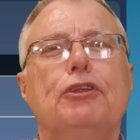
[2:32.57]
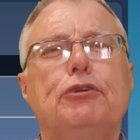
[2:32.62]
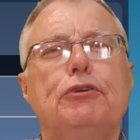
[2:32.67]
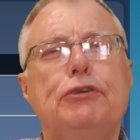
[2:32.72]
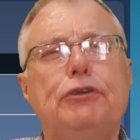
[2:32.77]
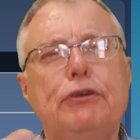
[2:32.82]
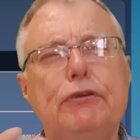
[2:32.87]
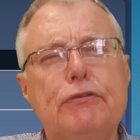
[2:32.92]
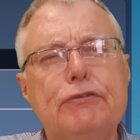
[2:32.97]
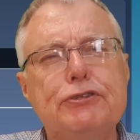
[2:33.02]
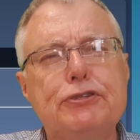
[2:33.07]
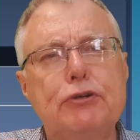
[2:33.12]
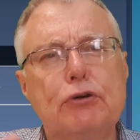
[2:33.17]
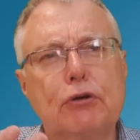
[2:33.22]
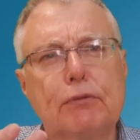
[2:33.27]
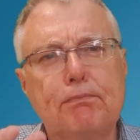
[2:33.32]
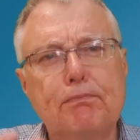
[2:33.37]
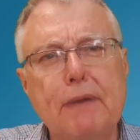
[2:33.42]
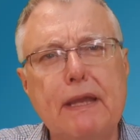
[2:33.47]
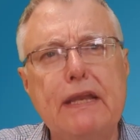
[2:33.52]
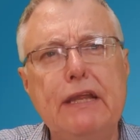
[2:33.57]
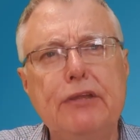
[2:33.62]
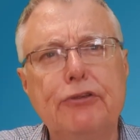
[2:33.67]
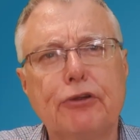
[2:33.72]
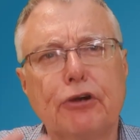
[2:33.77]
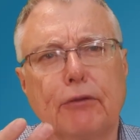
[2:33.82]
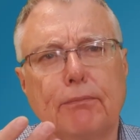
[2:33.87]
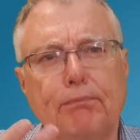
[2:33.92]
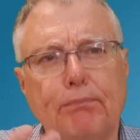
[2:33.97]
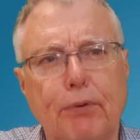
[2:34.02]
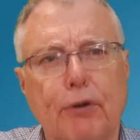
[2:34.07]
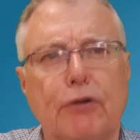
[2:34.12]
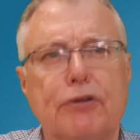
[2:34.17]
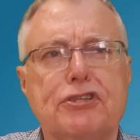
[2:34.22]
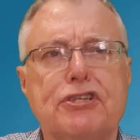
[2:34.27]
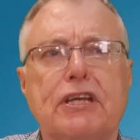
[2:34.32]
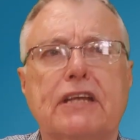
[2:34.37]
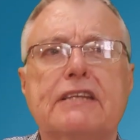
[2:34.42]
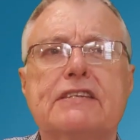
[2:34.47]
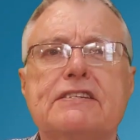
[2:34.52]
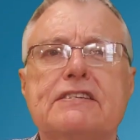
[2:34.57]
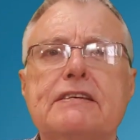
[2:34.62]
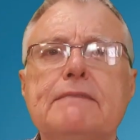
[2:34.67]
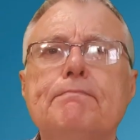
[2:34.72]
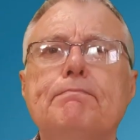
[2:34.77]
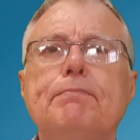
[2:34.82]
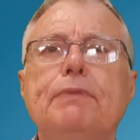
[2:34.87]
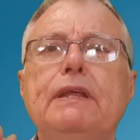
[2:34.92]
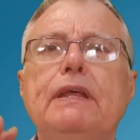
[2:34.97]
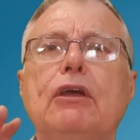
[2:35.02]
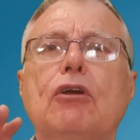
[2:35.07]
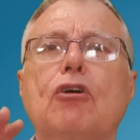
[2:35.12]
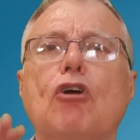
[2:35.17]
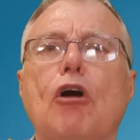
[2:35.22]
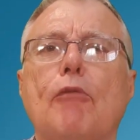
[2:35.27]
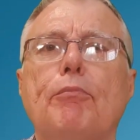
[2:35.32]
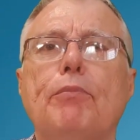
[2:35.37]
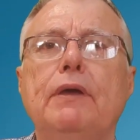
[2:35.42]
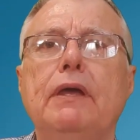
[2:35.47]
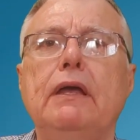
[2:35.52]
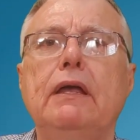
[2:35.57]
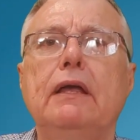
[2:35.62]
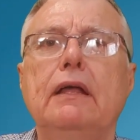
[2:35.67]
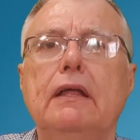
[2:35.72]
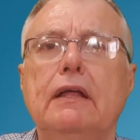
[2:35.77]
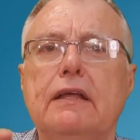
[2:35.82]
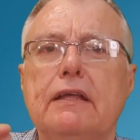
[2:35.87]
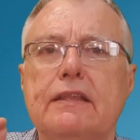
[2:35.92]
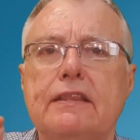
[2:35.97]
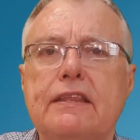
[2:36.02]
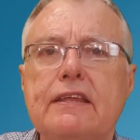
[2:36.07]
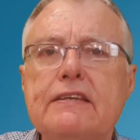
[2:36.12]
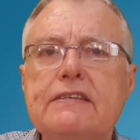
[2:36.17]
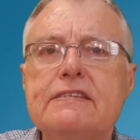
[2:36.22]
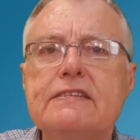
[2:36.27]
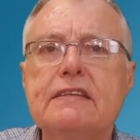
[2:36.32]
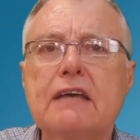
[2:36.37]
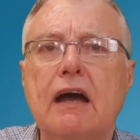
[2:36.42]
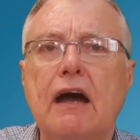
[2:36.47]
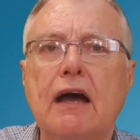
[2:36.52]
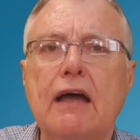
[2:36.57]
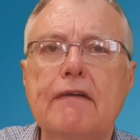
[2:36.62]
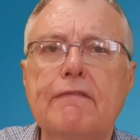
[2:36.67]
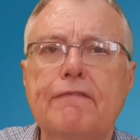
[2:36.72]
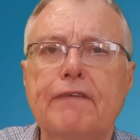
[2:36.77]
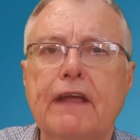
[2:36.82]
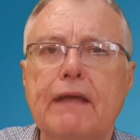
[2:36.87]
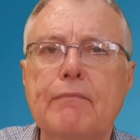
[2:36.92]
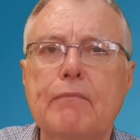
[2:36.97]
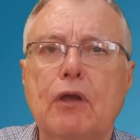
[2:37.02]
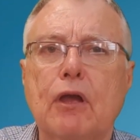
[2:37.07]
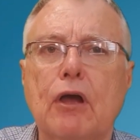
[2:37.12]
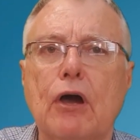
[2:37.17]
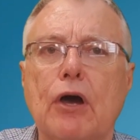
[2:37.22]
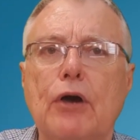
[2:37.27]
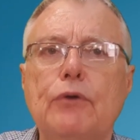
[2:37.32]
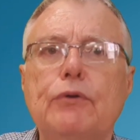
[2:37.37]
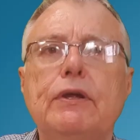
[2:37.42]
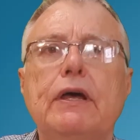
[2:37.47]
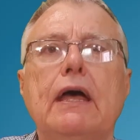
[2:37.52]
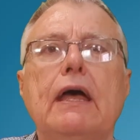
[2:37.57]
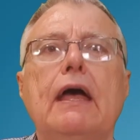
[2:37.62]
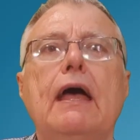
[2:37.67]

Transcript: To use your penny drop project, simply copy this iframe code